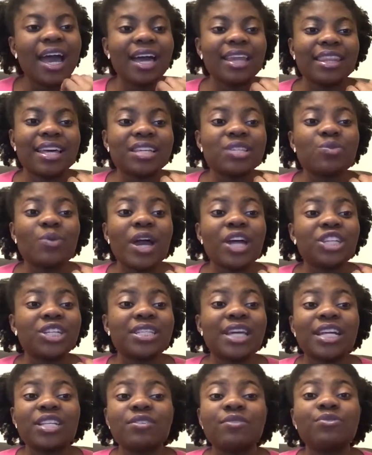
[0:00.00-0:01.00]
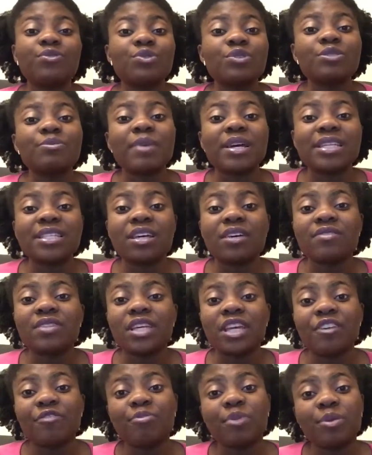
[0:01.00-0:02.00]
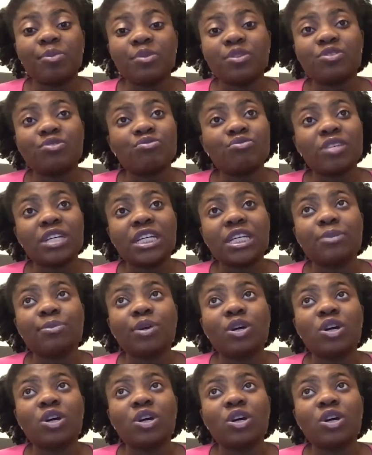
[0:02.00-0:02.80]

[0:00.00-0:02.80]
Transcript: And that's why I just had to force myself to give people to read,